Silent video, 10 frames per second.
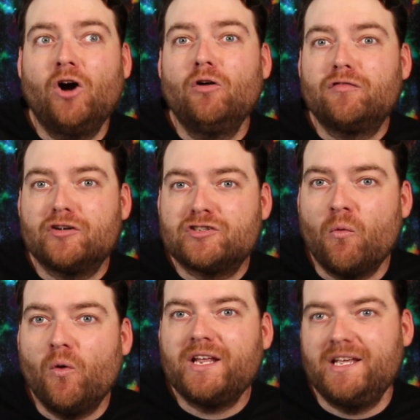over
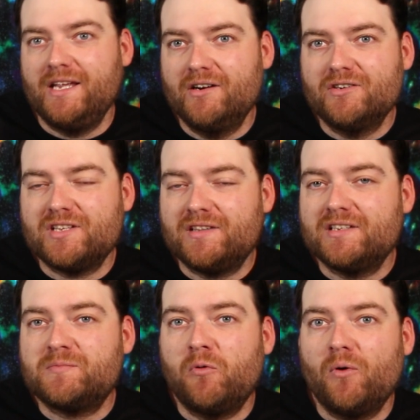20 years at
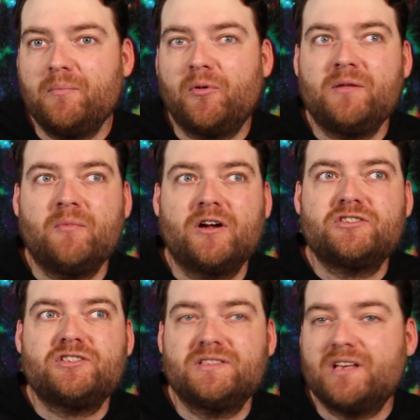this point, pretty
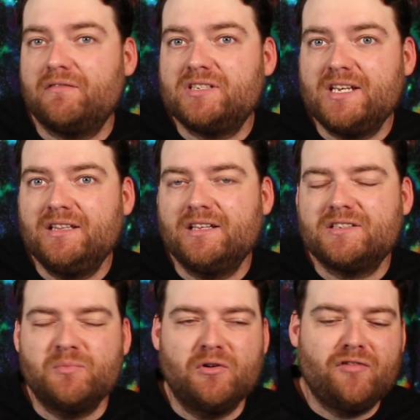much, since I've seen this
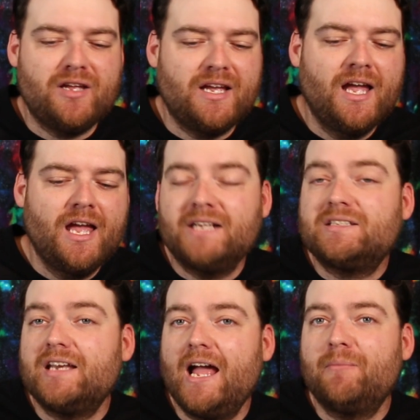movie. And
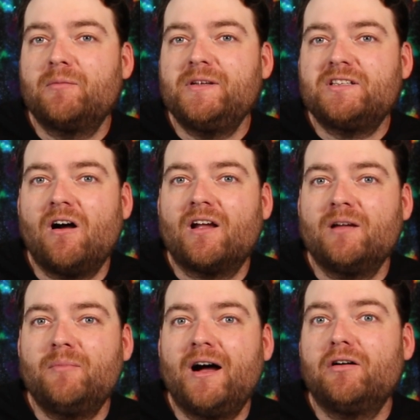today I'm going to be talking
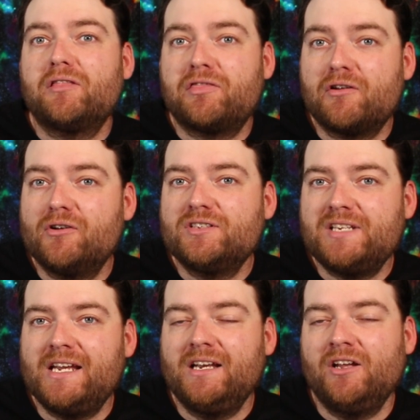about
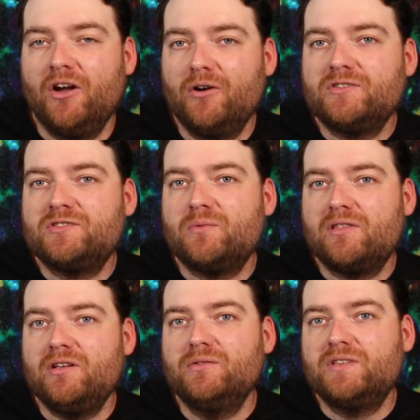13 Ghosts with
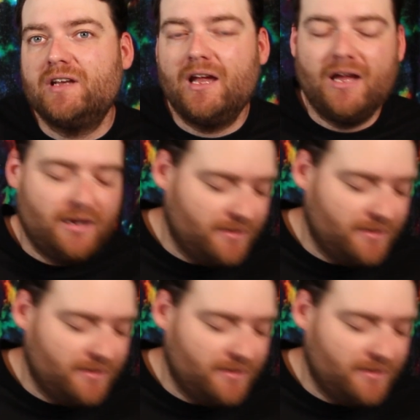you today.